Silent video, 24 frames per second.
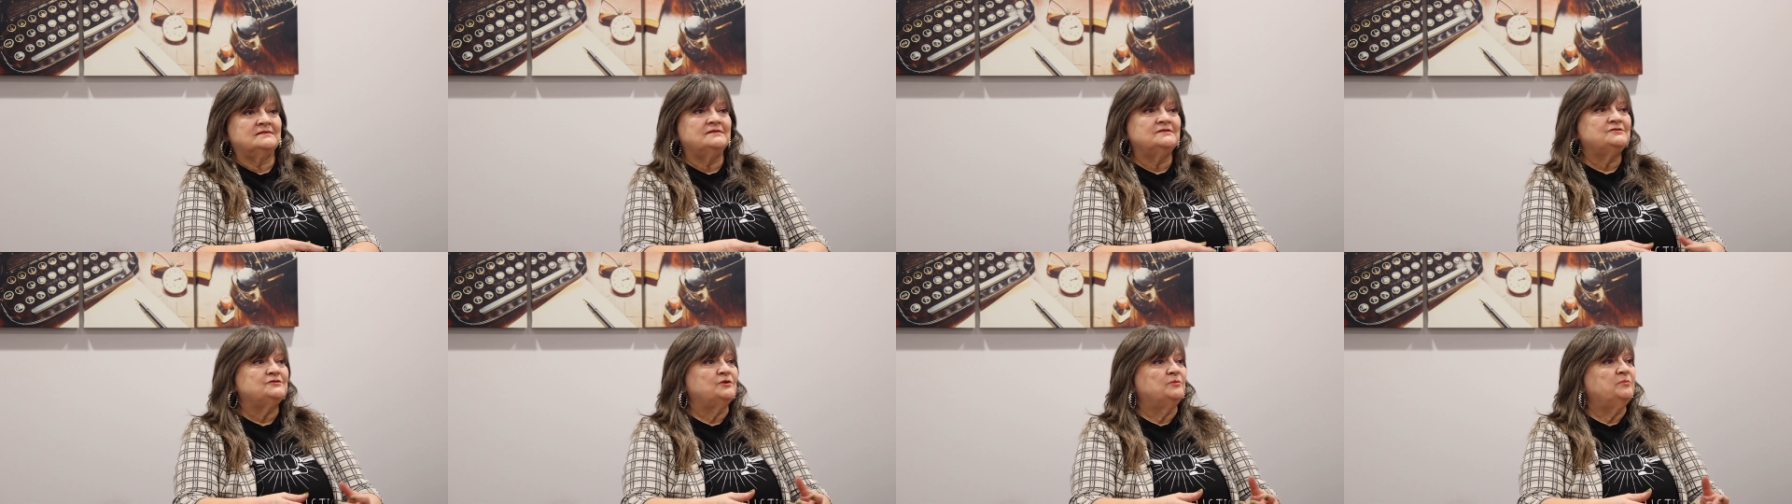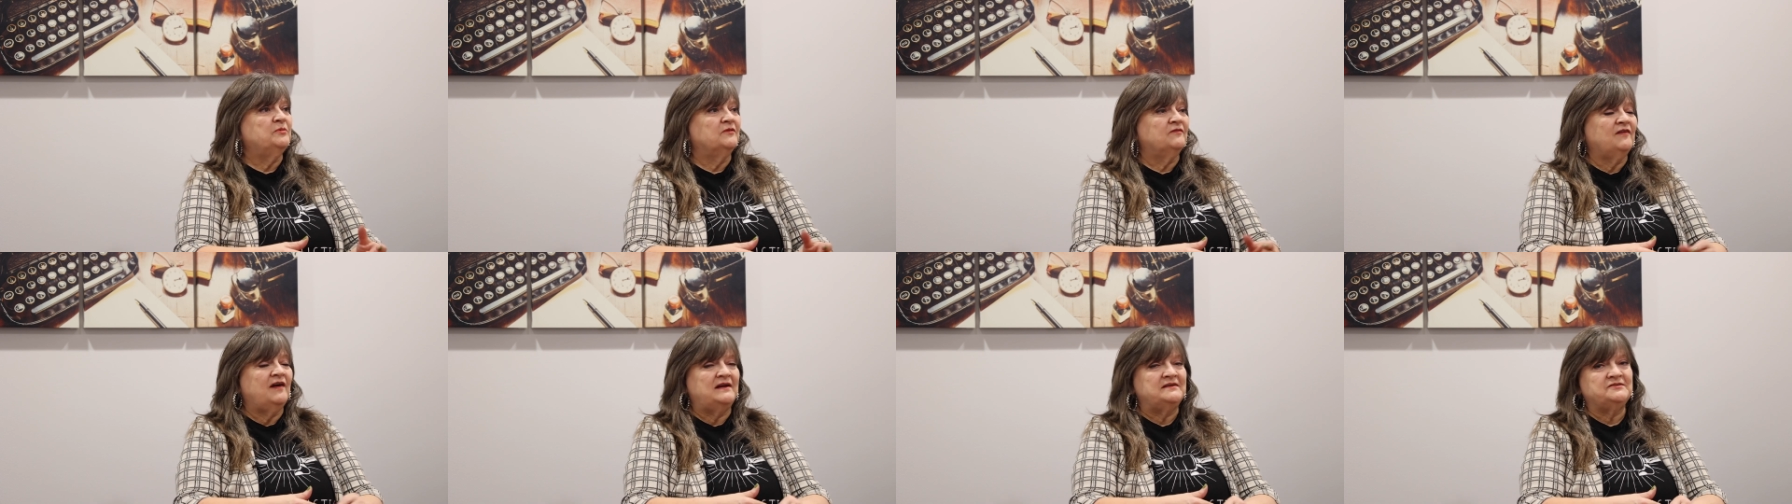the
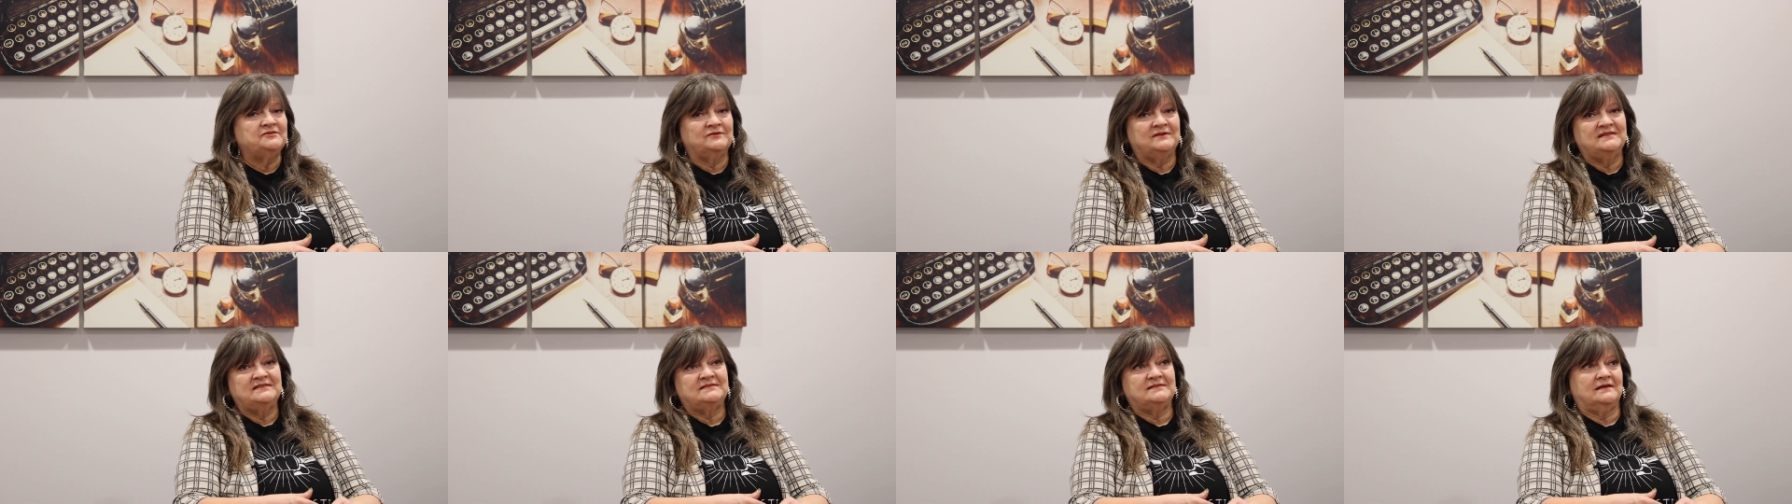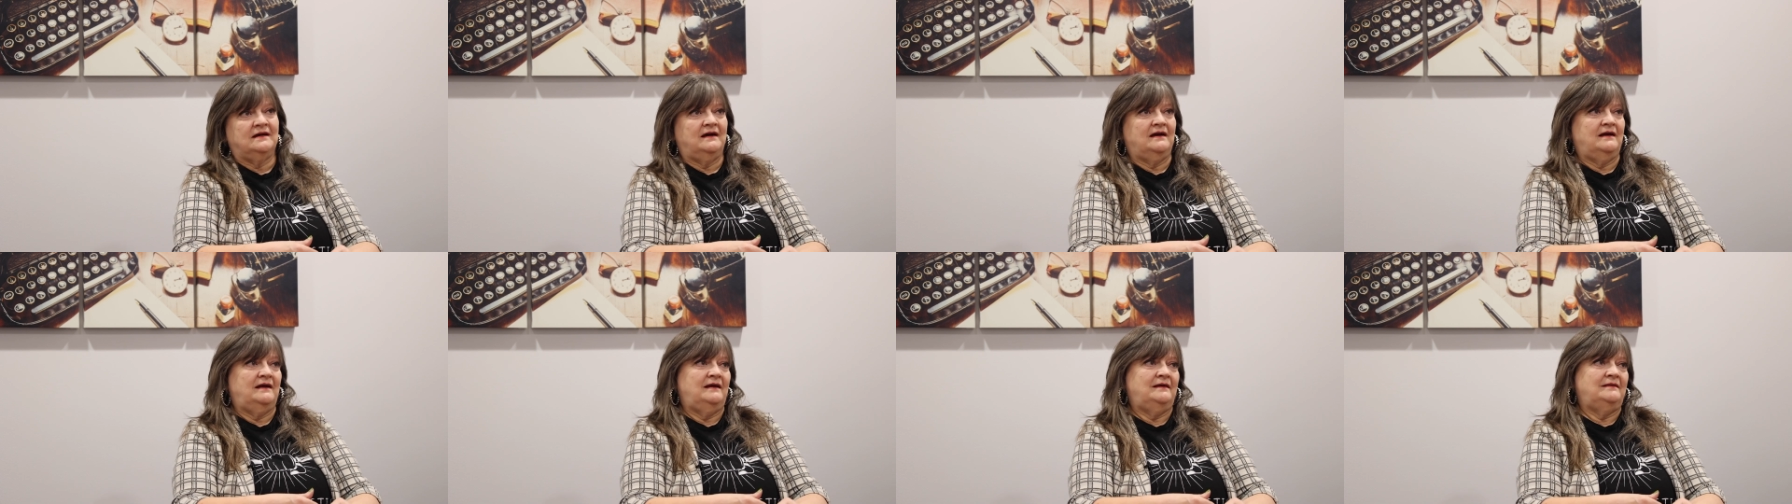supervisory
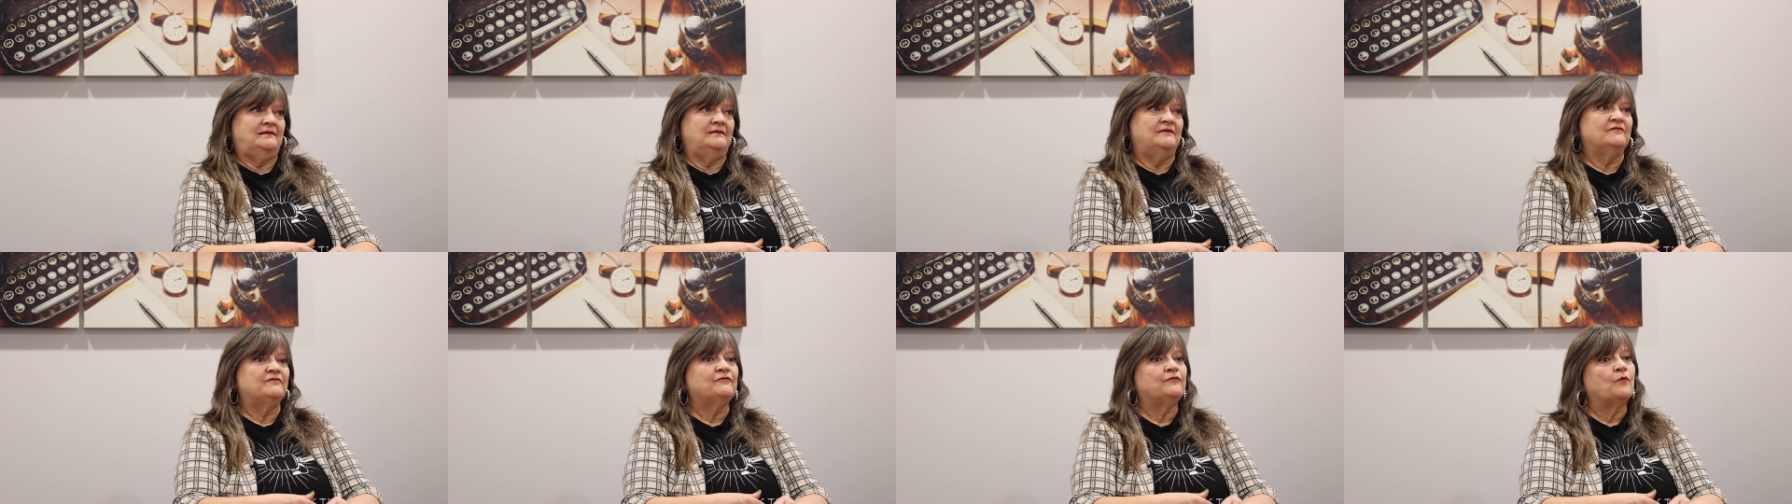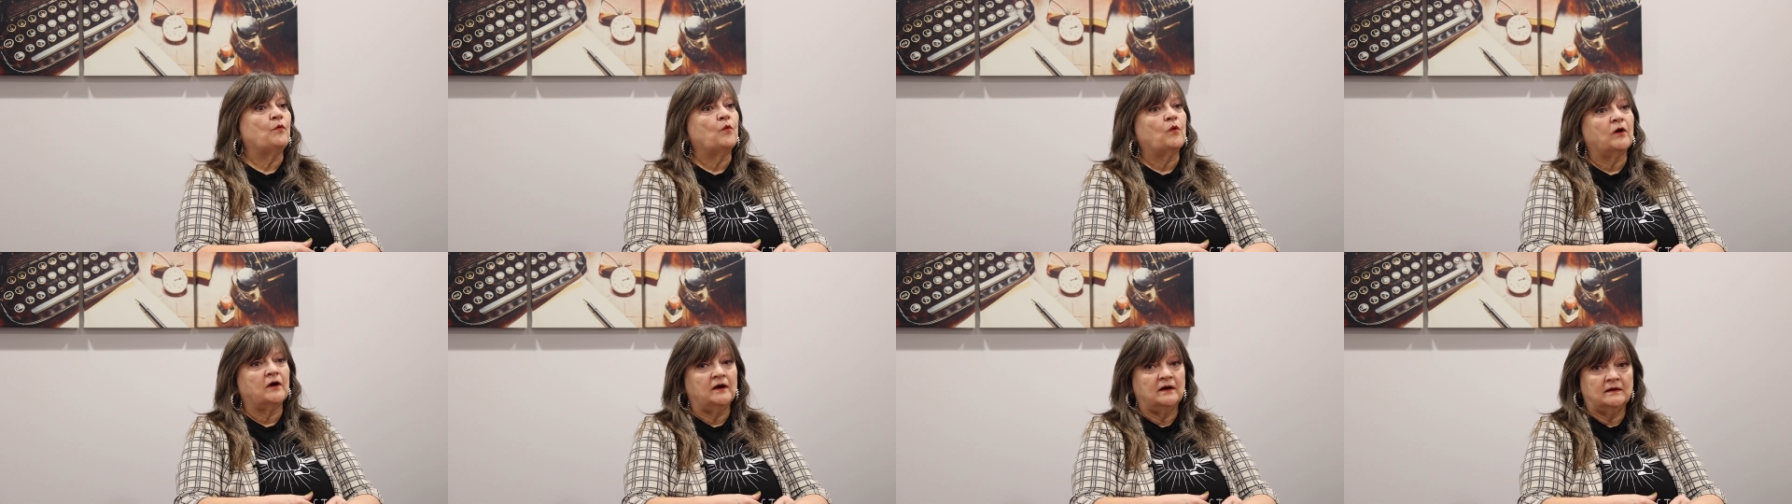side, the
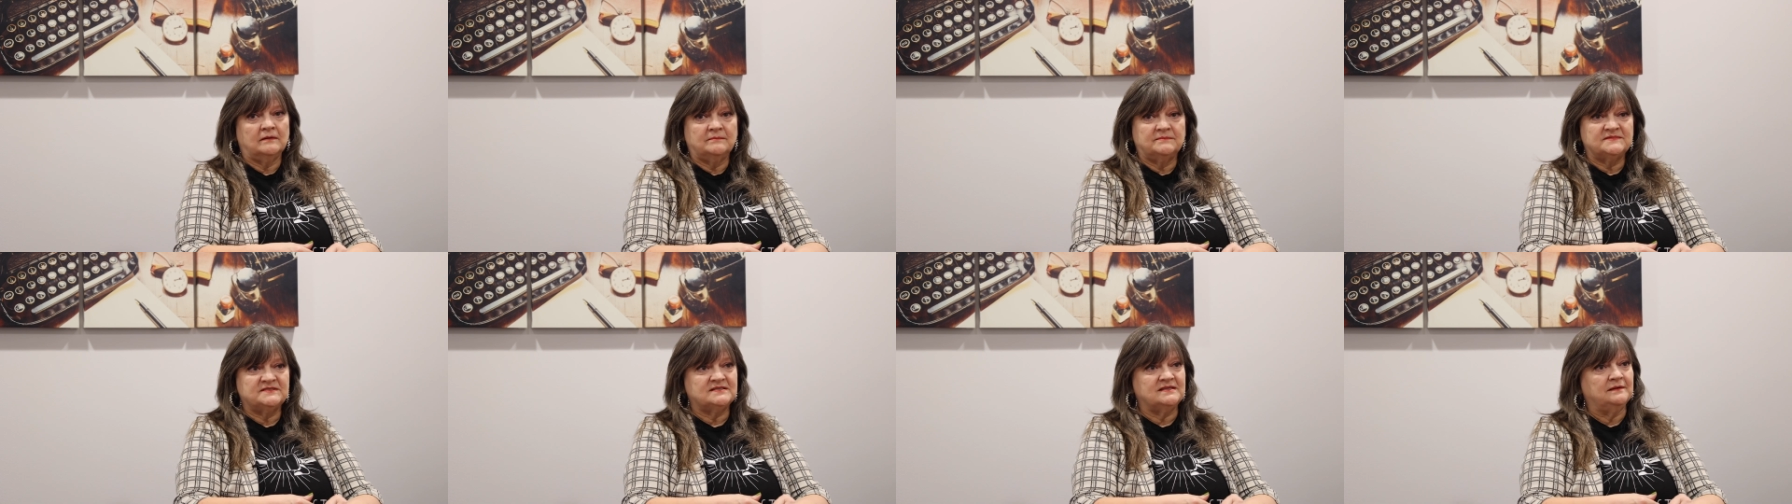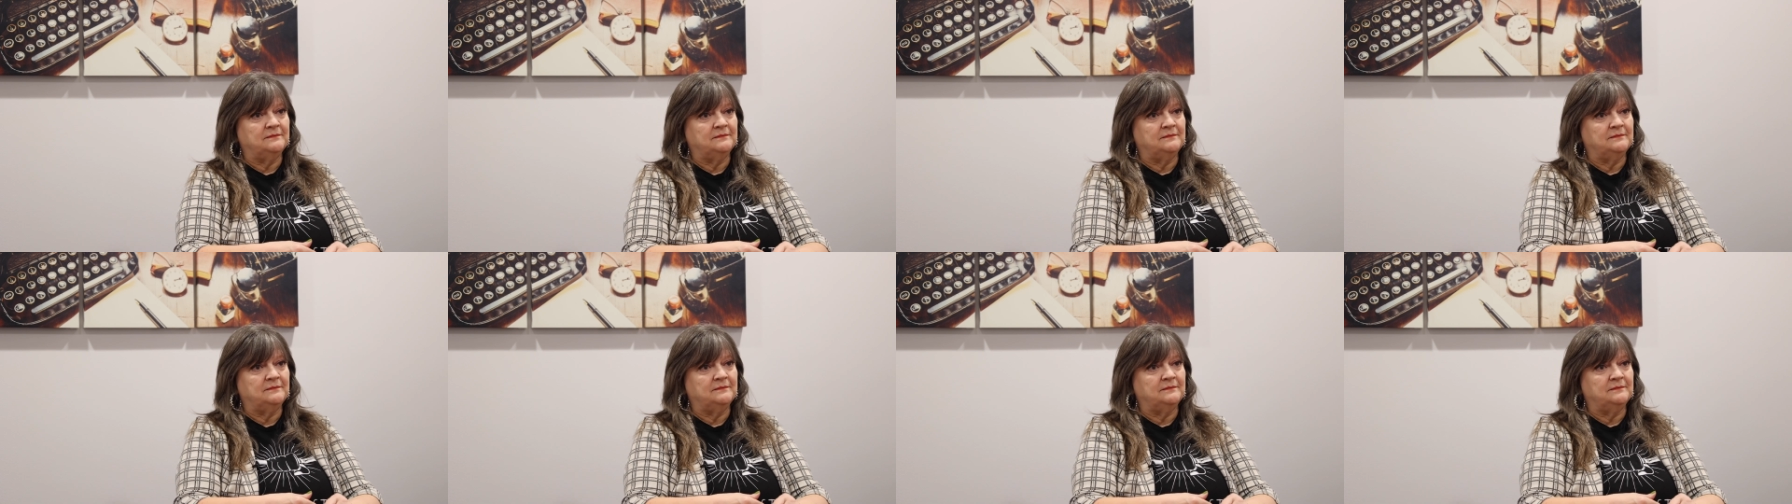forms,